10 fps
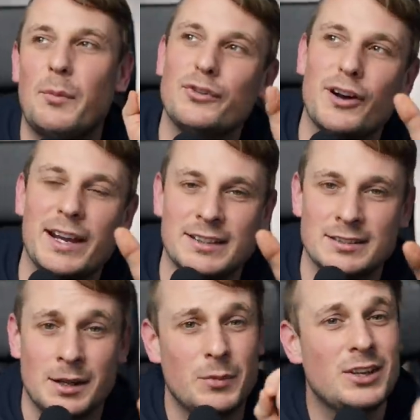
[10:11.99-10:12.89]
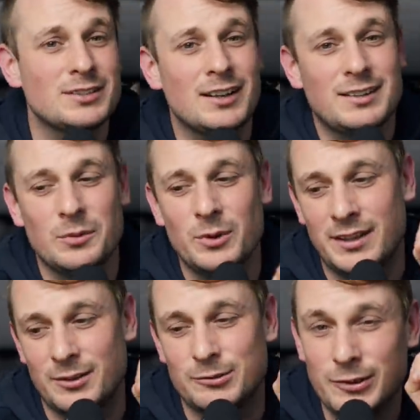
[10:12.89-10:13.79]
praise, because I think we
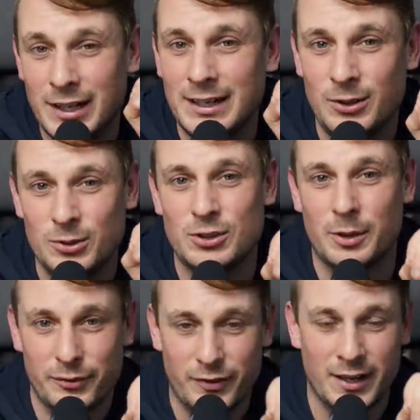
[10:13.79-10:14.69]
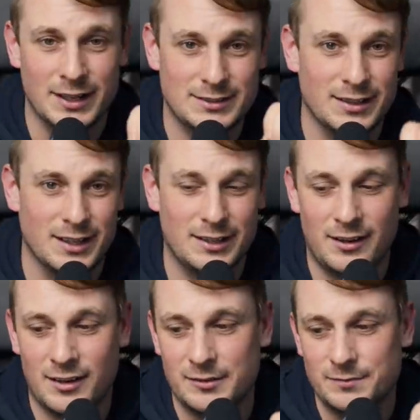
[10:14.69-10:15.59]
did a really good job at financing that car.